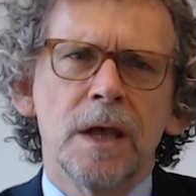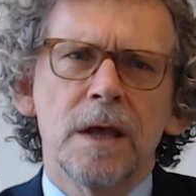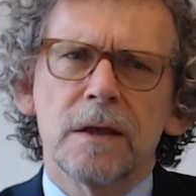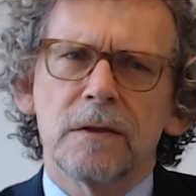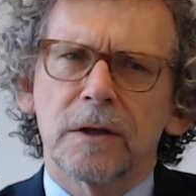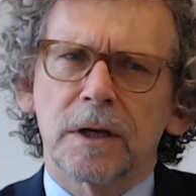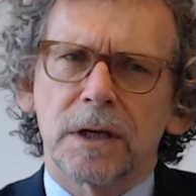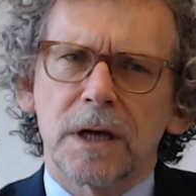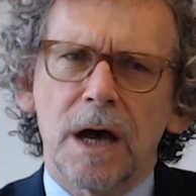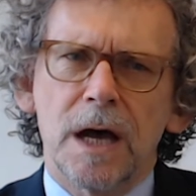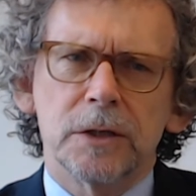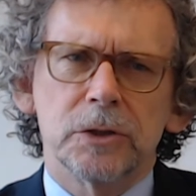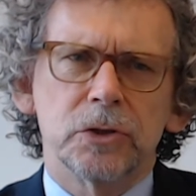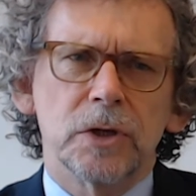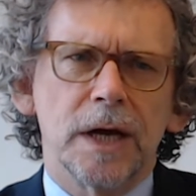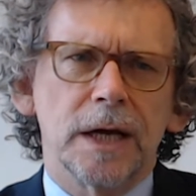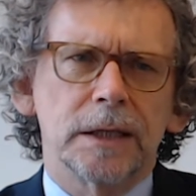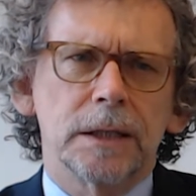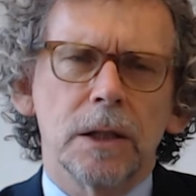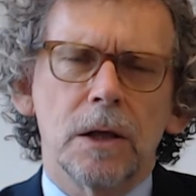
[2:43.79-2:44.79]
the
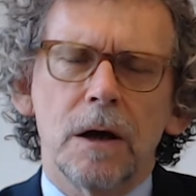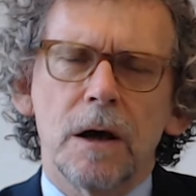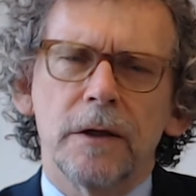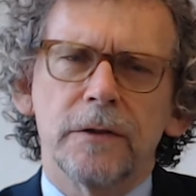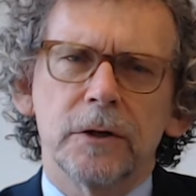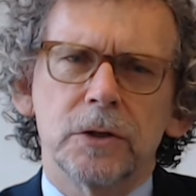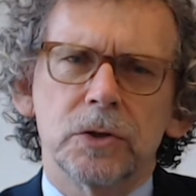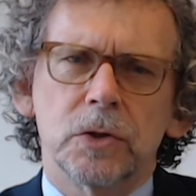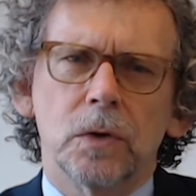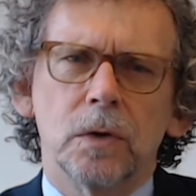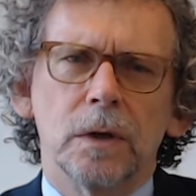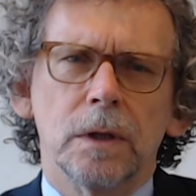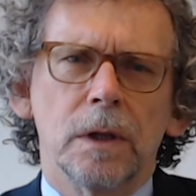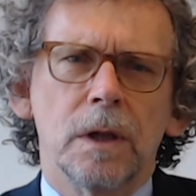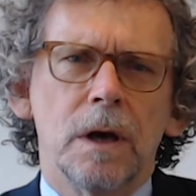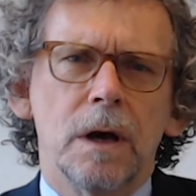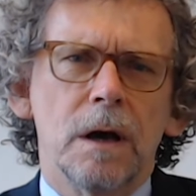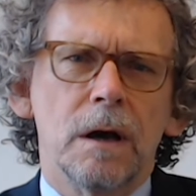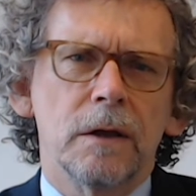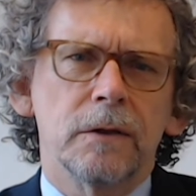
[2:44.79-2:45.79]
contract law, the tort
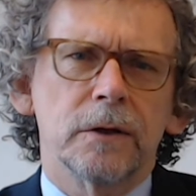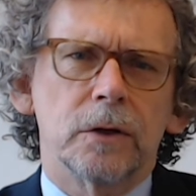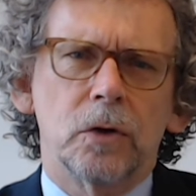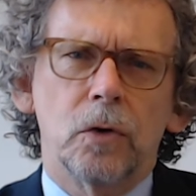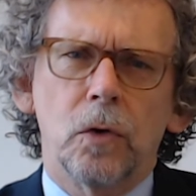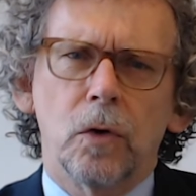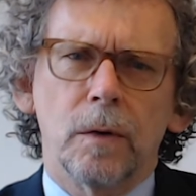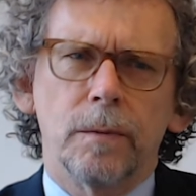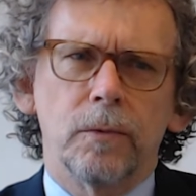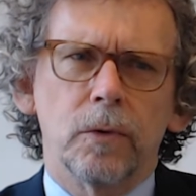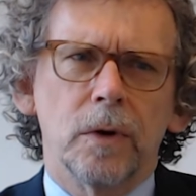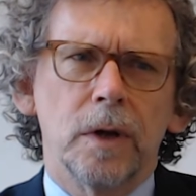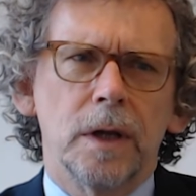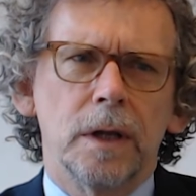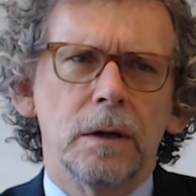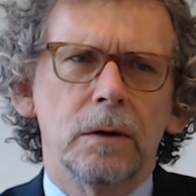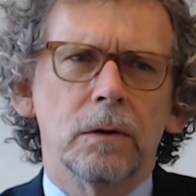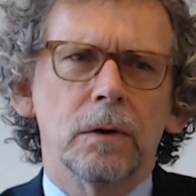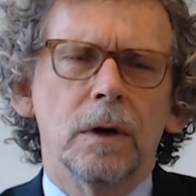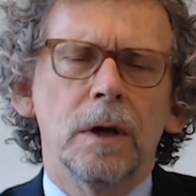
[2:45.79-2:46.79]
law, the corporate,
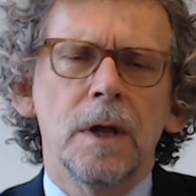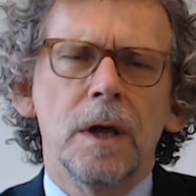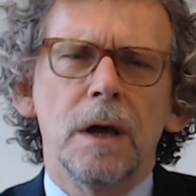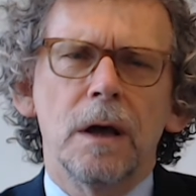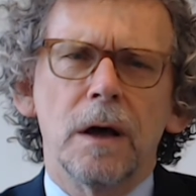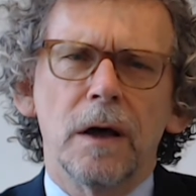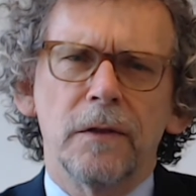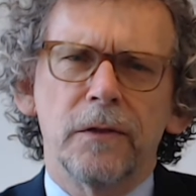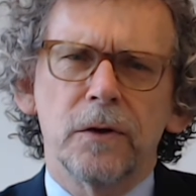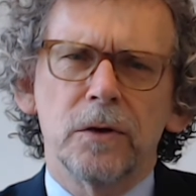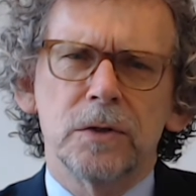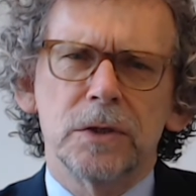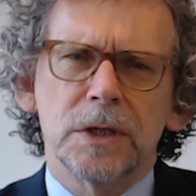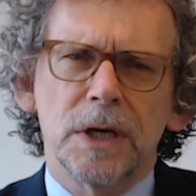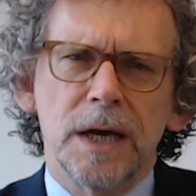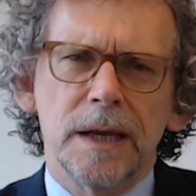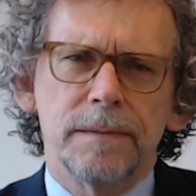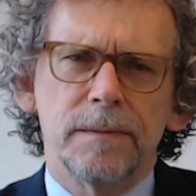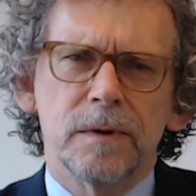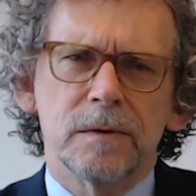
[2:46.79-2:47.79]
or other
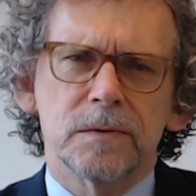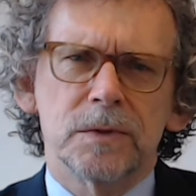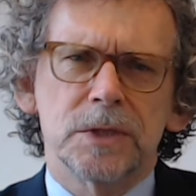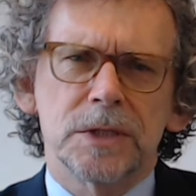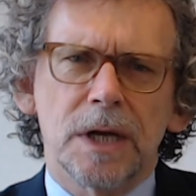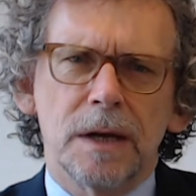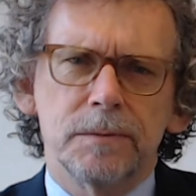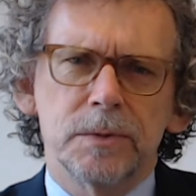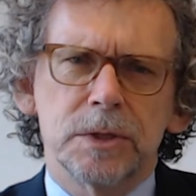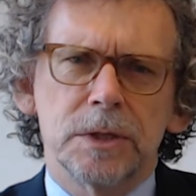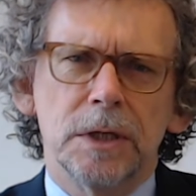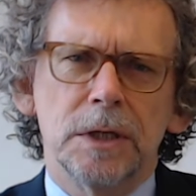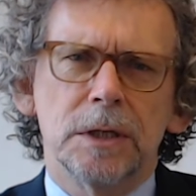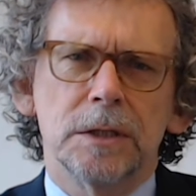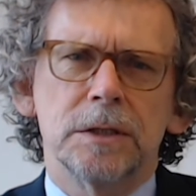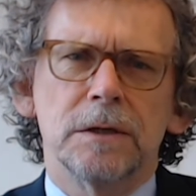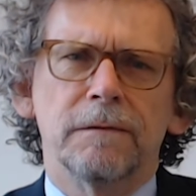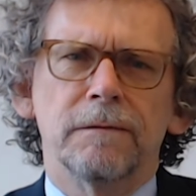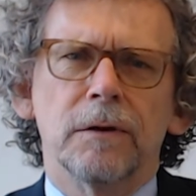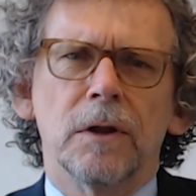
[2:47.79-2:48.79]
type of
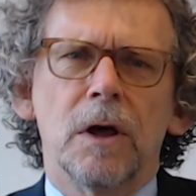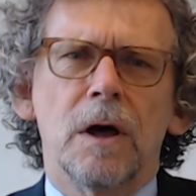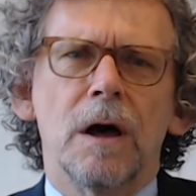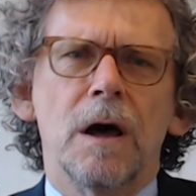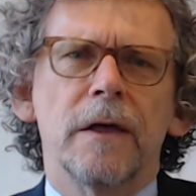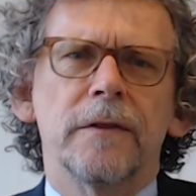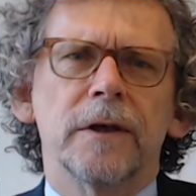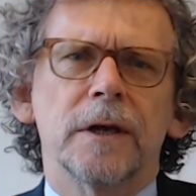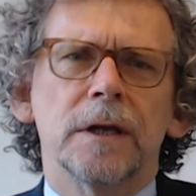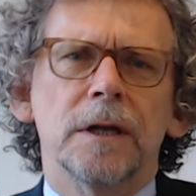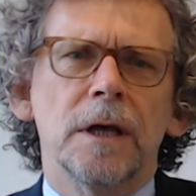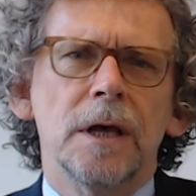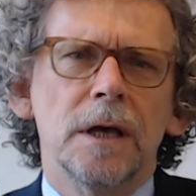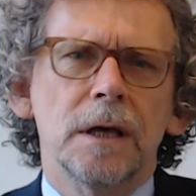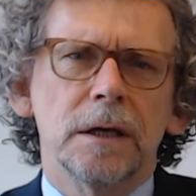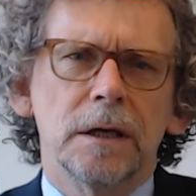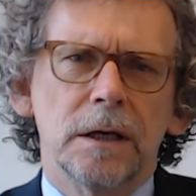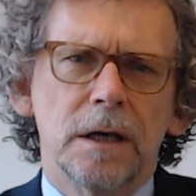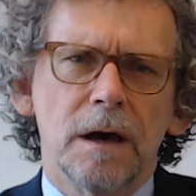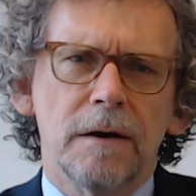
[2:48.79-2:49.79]
substantive law that
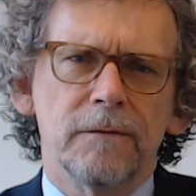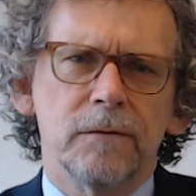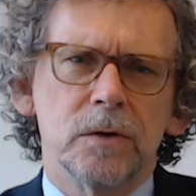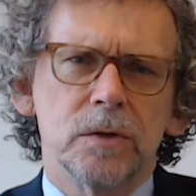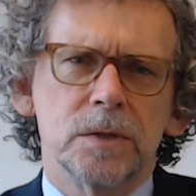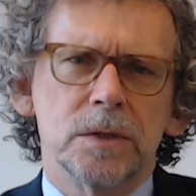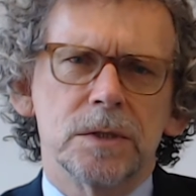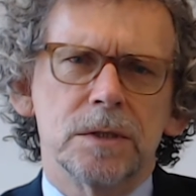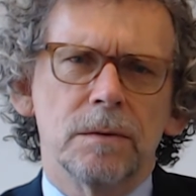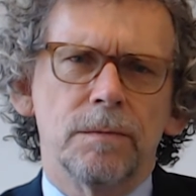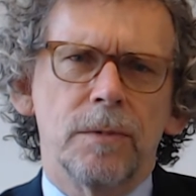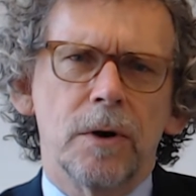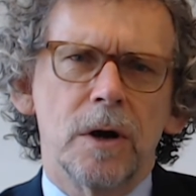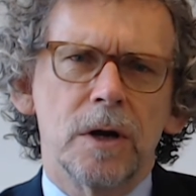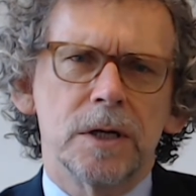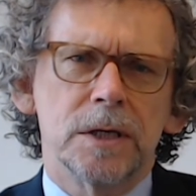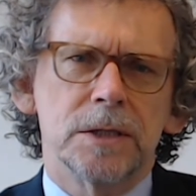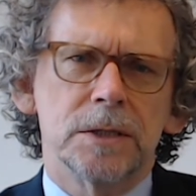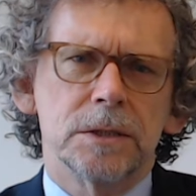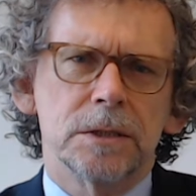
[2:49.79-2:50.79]
governs the
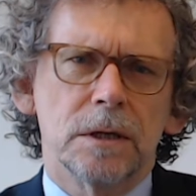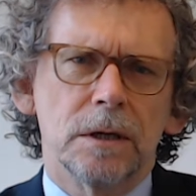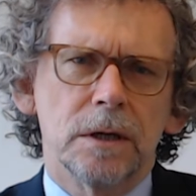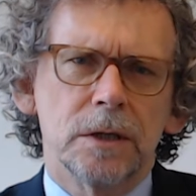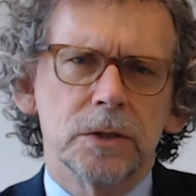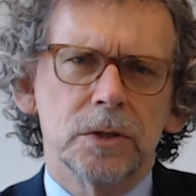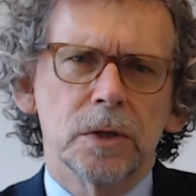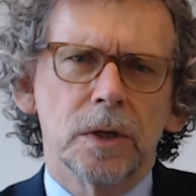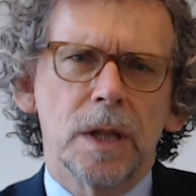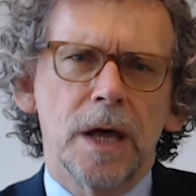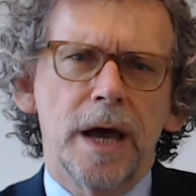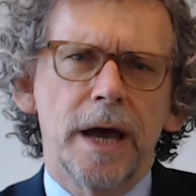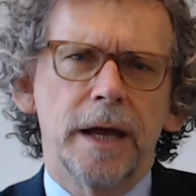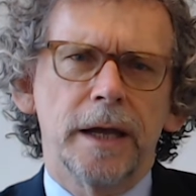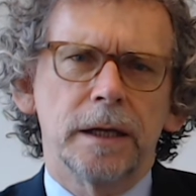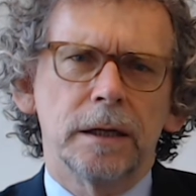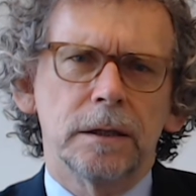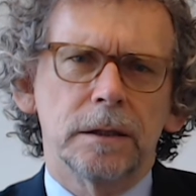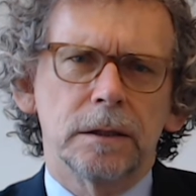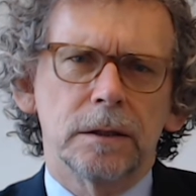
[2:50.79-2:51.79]
party's
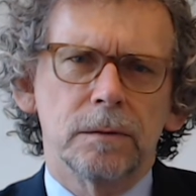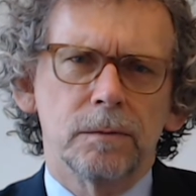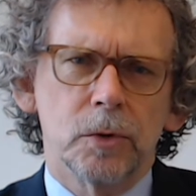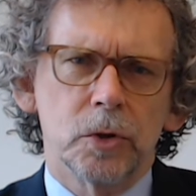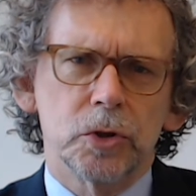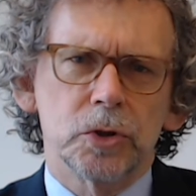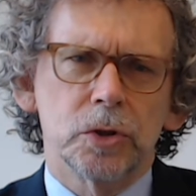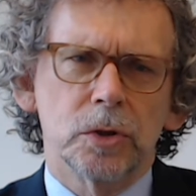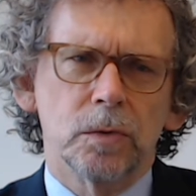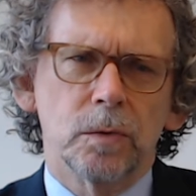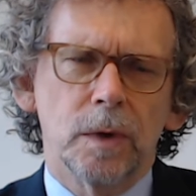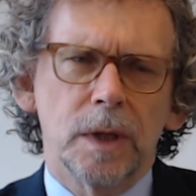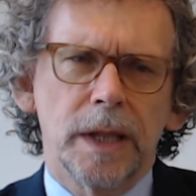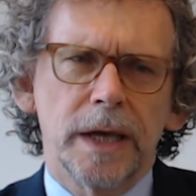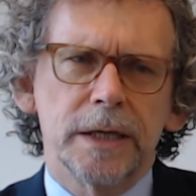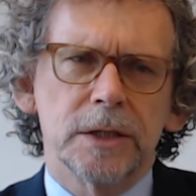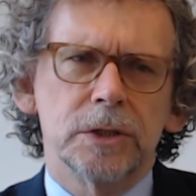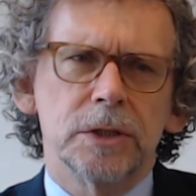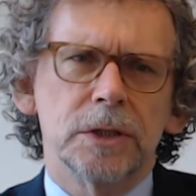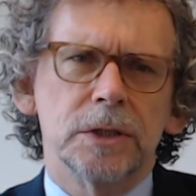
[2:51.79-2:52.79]
underlying commercial
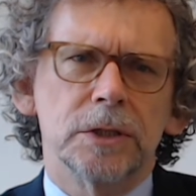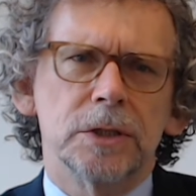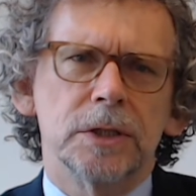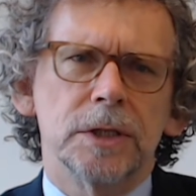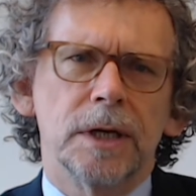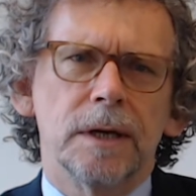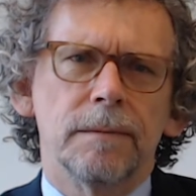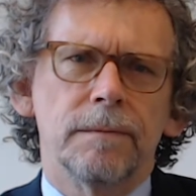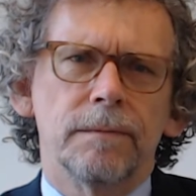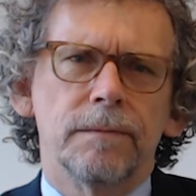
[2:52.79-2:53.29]
relationship.